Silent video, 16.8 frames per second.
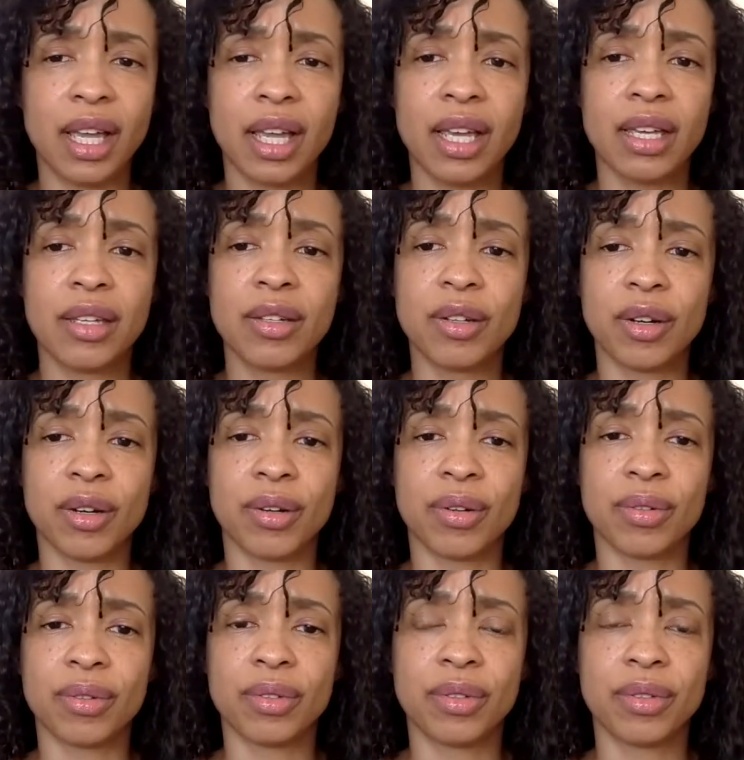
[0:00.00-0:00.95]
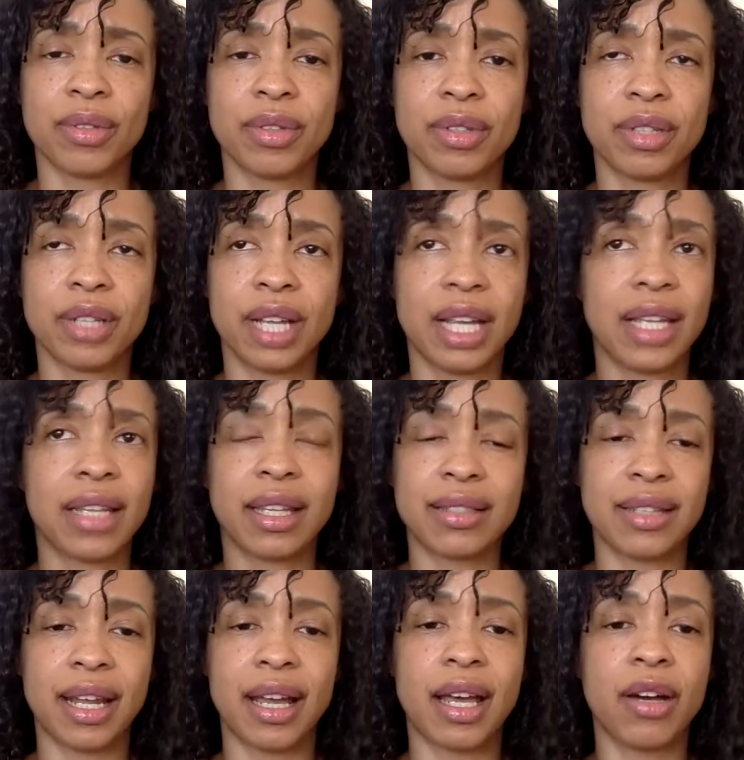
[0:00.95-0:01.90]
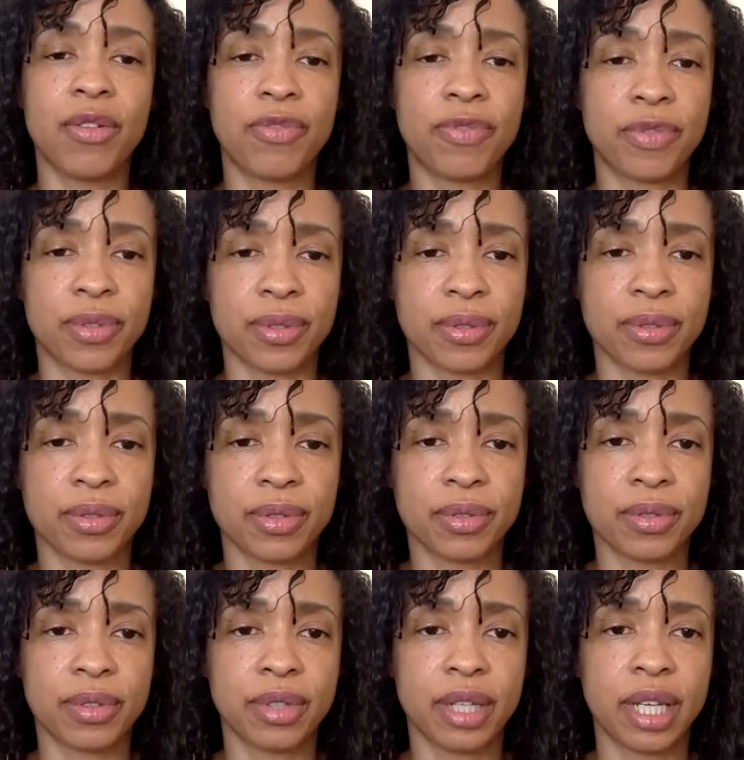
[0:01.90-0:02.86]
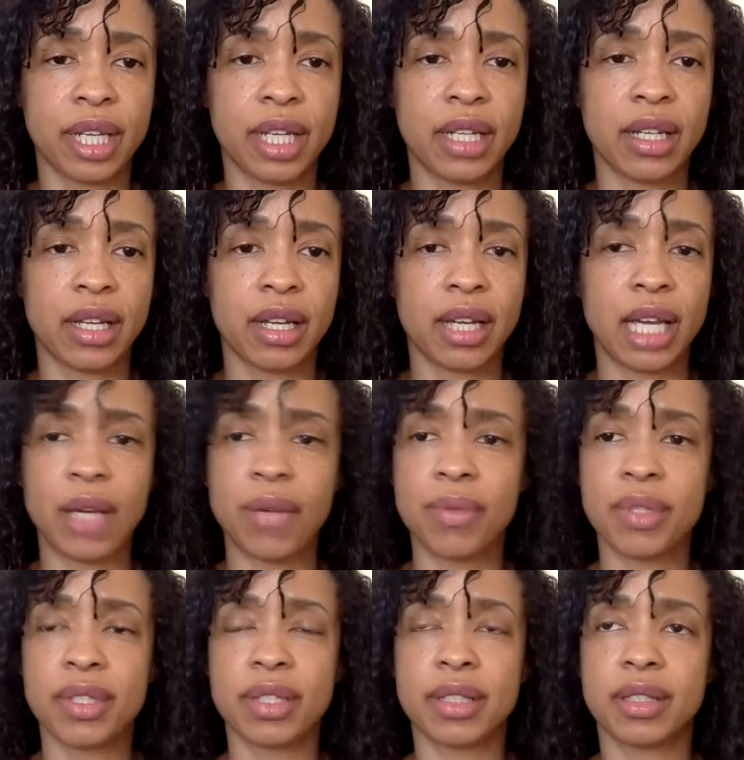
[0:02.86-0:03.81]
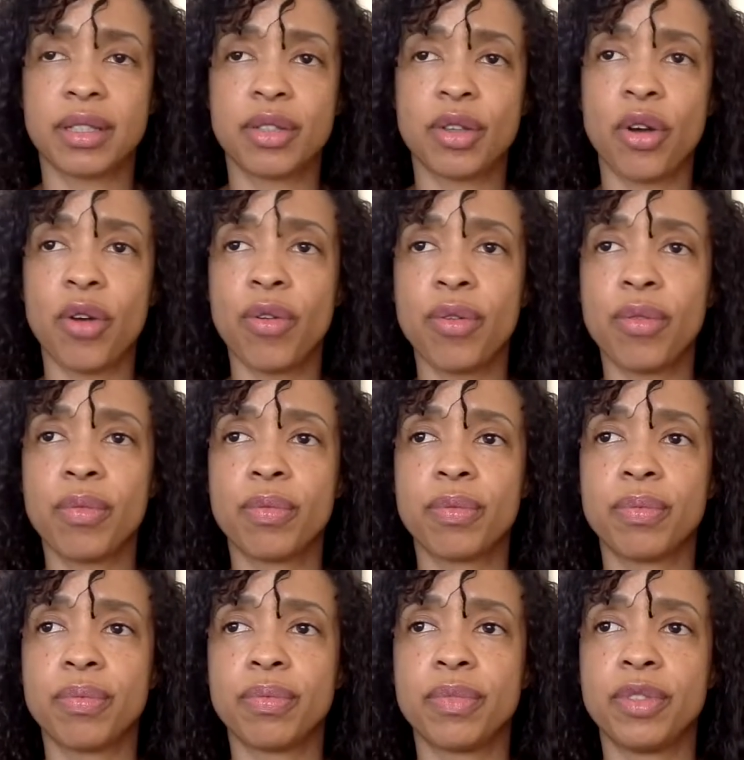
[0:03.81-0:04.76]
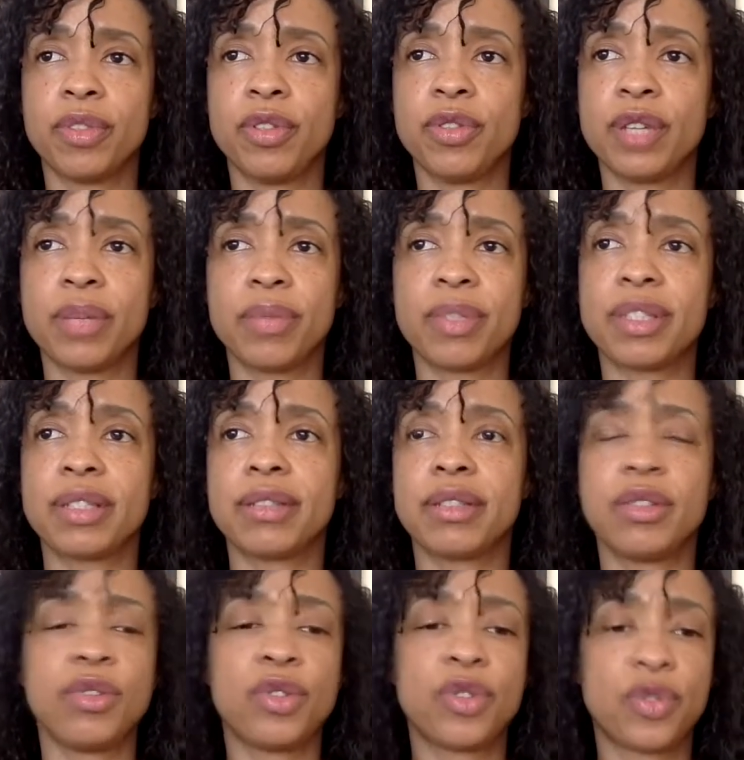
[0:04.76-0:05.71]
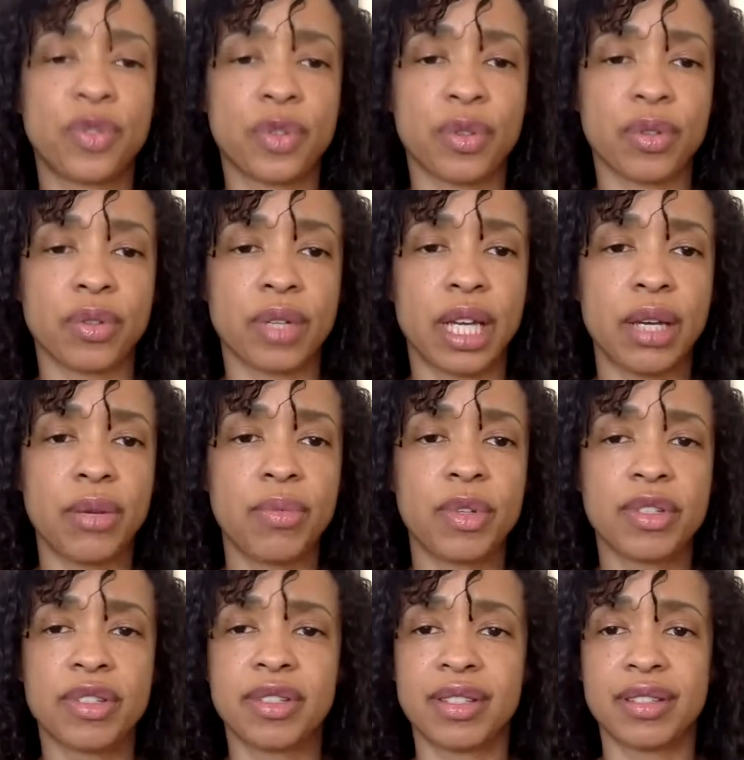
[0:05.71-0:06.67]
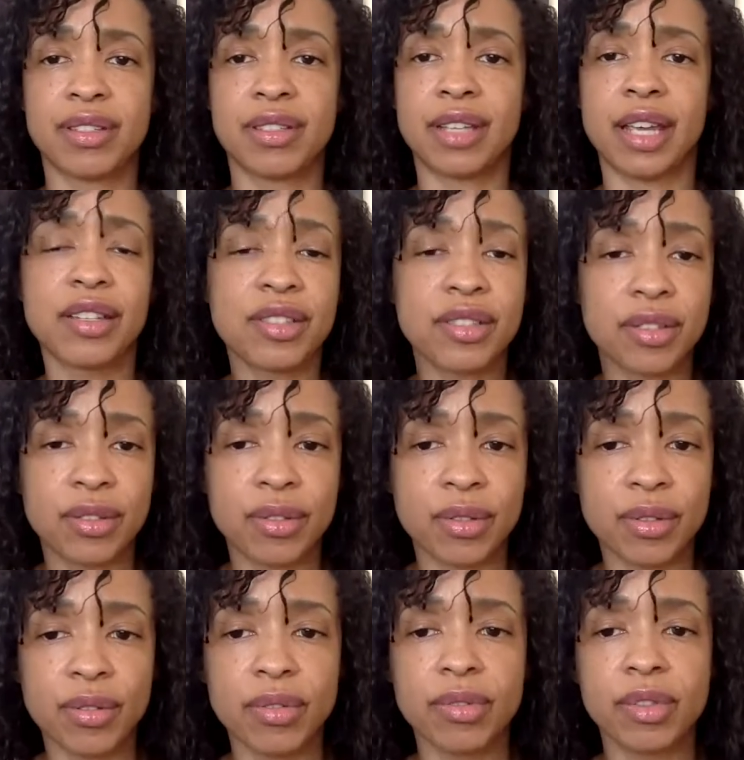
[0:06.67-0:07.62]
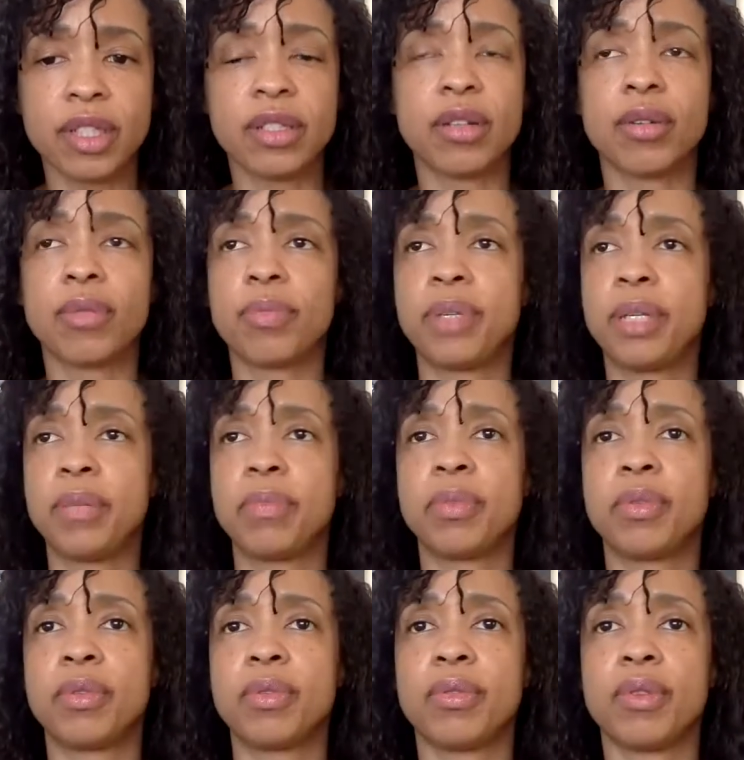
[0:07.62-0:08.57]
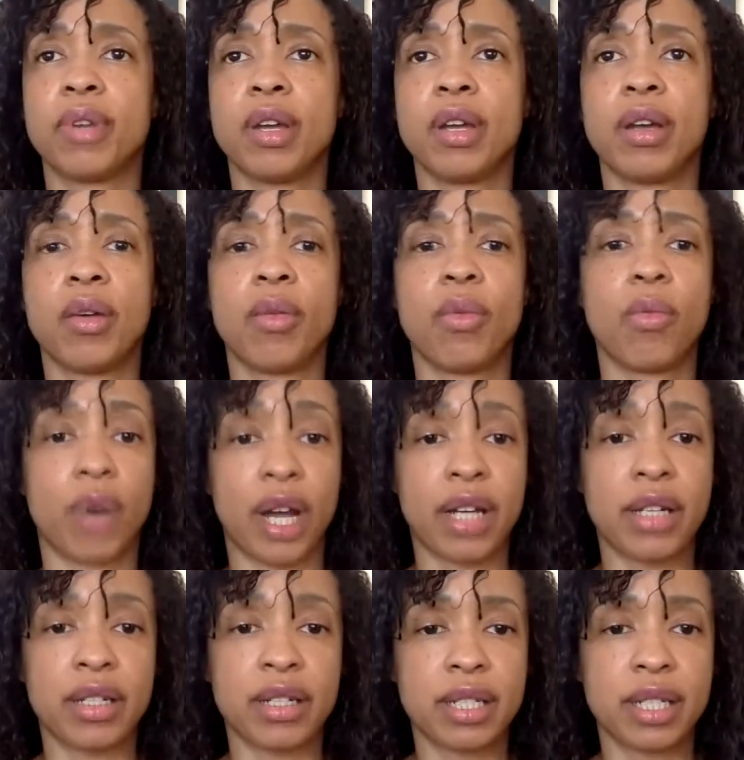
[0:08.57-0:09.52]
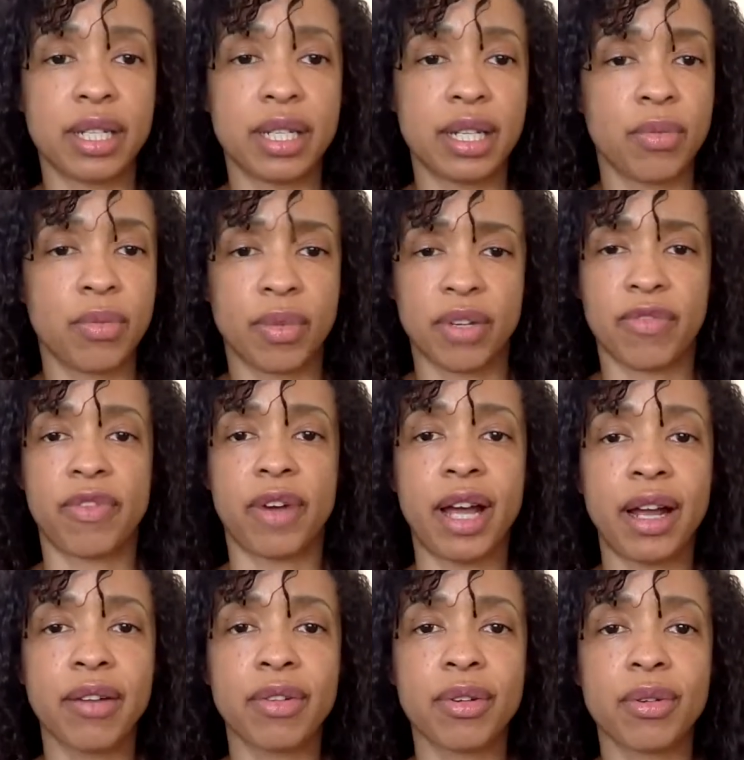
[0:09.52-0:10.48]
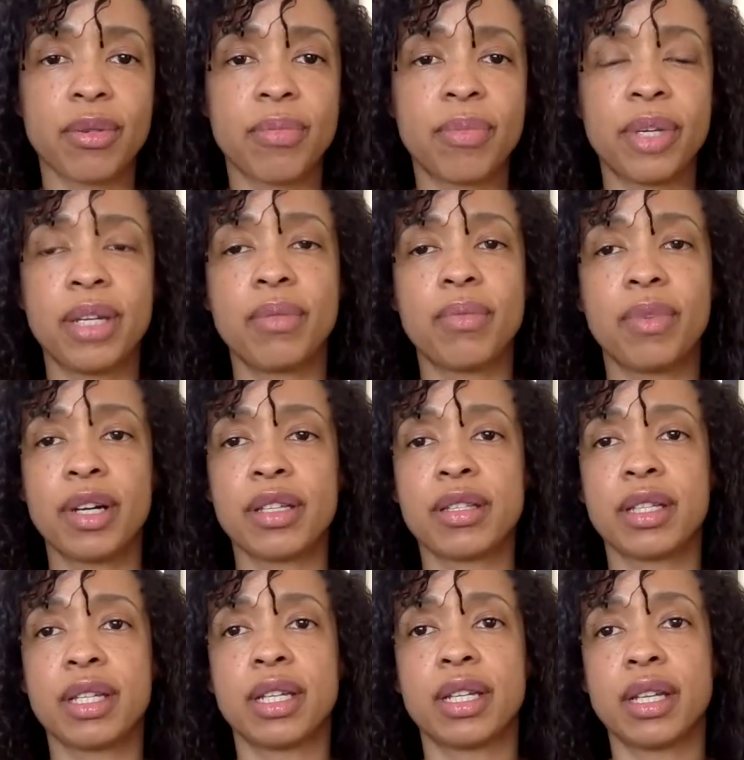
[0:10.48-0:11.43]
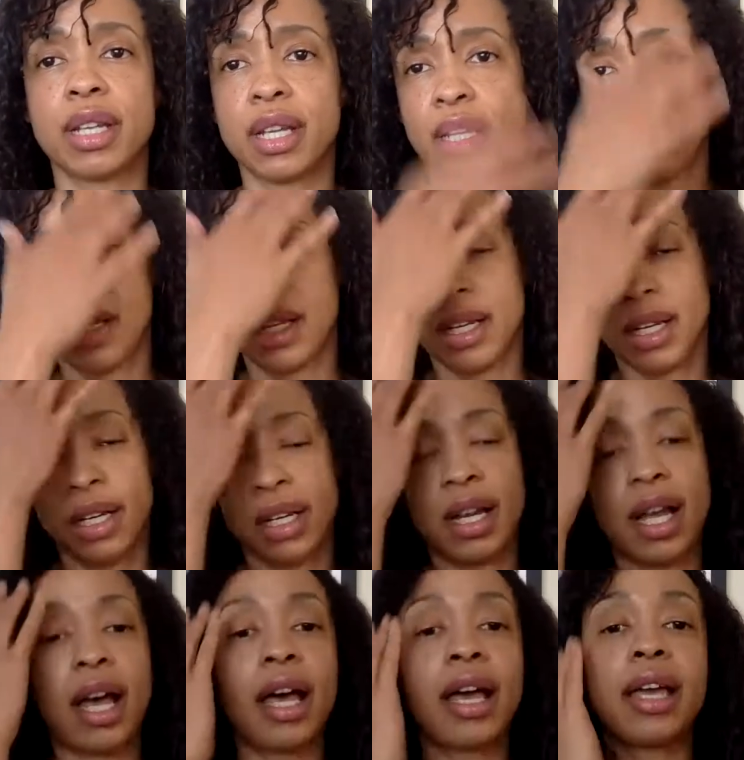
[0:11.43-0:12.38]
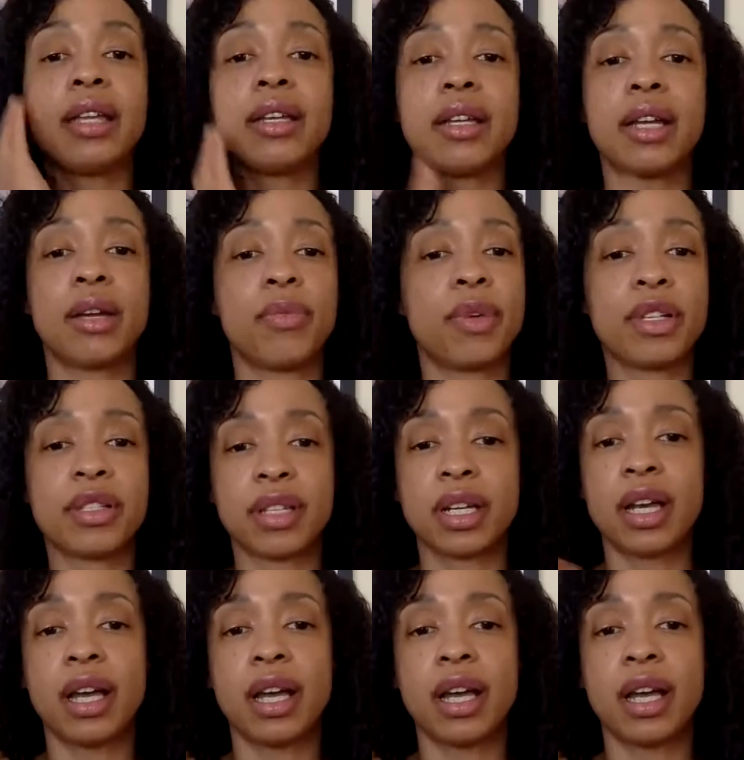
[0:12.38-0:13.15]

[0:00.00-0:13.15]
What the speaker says: You know, that's not helpful. It wasn't useful. It was sensational. You know, people watched it, it went viral, but it wasn't kind. It wasn't